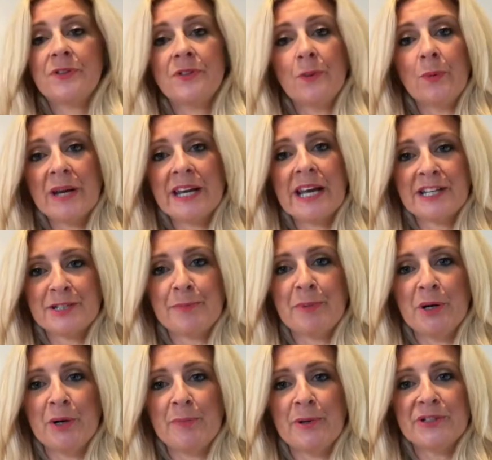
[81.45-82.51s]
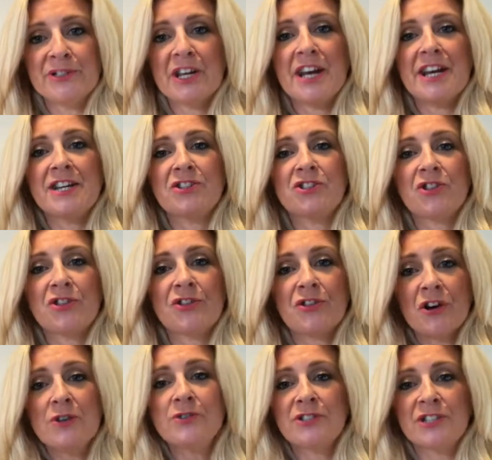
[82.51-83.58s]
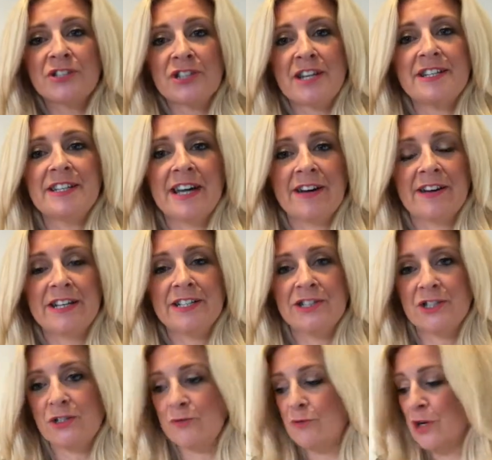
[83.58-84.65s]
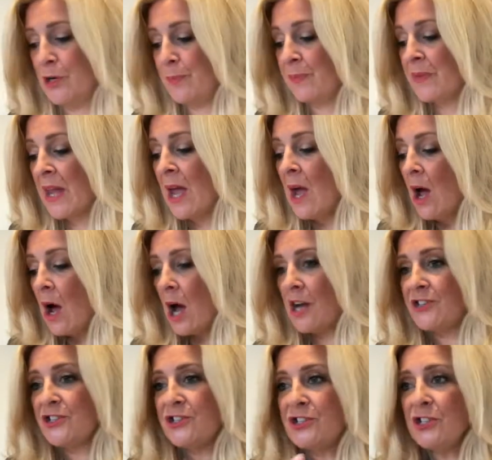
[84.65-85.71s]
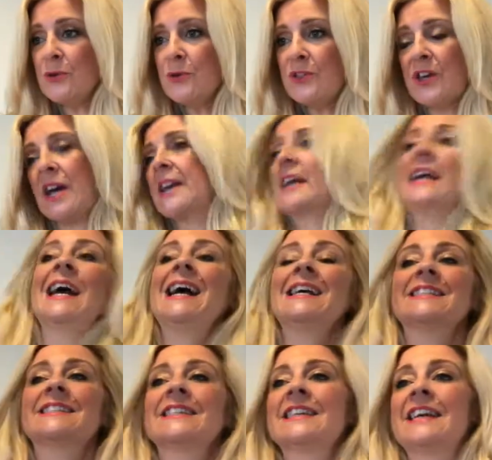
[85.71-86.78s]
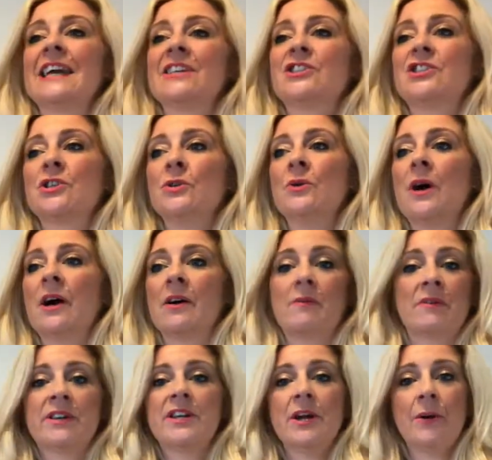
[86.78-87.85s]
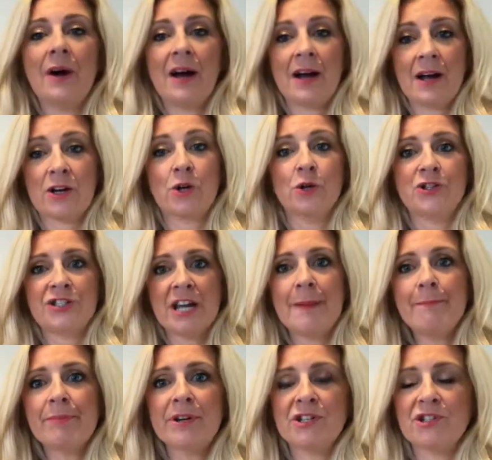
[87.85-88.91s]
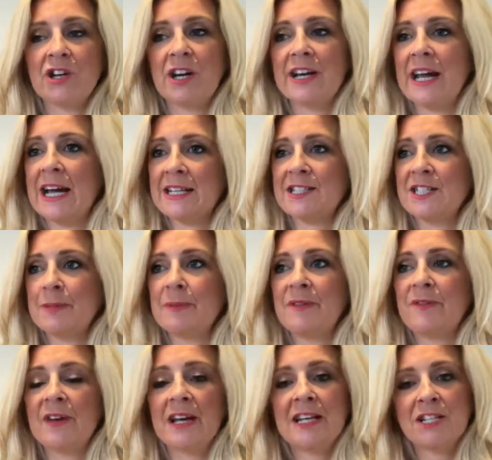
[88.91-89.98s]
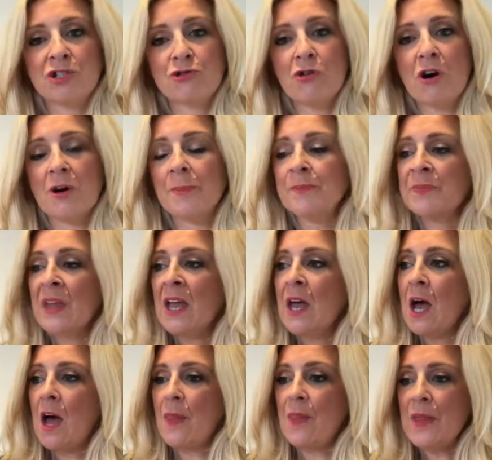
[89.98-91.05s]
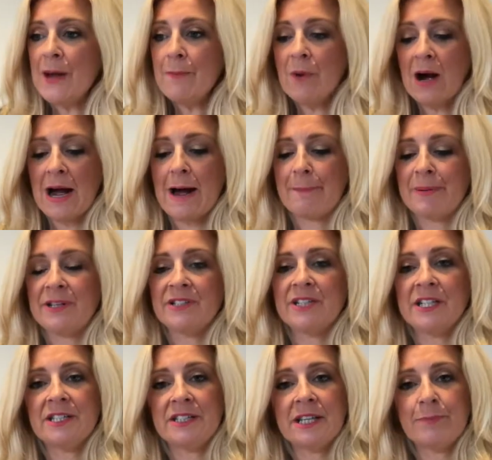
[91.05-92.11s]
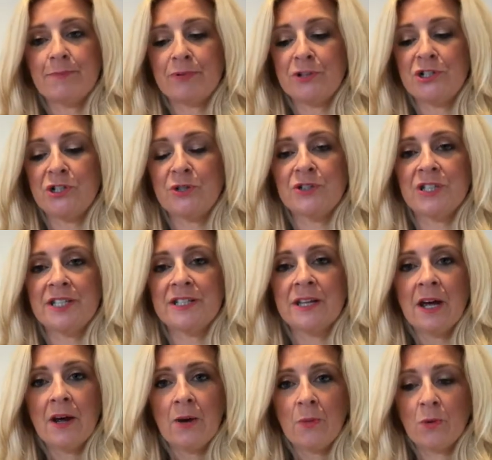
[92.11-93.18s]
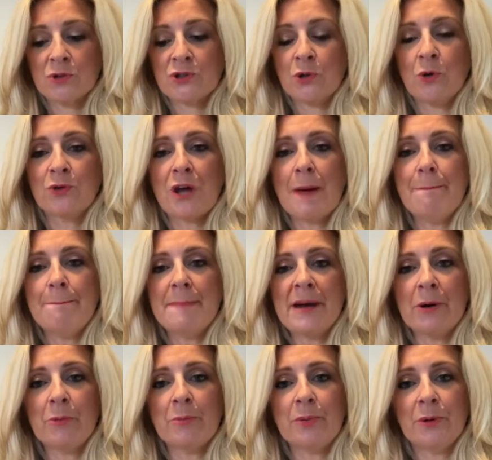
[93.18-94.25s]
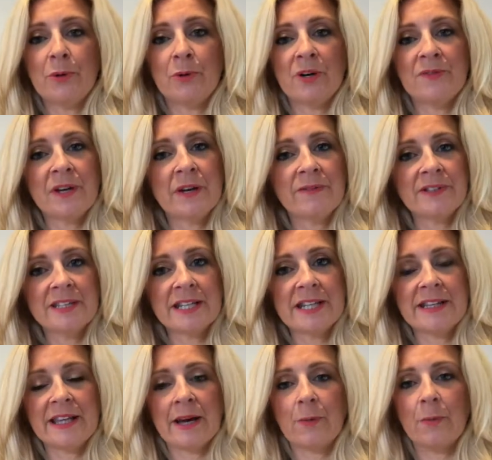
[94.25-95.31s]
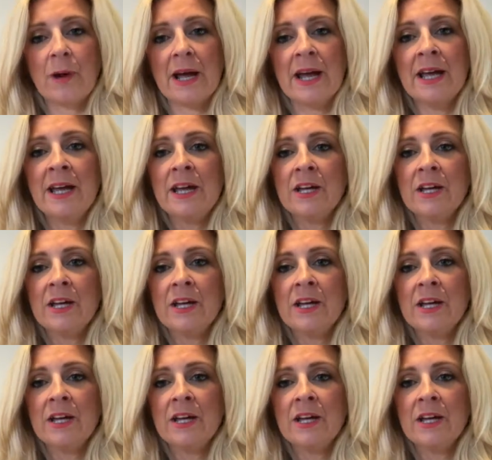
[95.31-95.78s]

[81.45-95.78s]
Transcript: the wick has a purpose, and it throws the scent out into the room. And to do that, it has to get to a good temperature. It has to be fairly strong. And then what happens is it produces what's called a melt pool. Have you ever seen that, where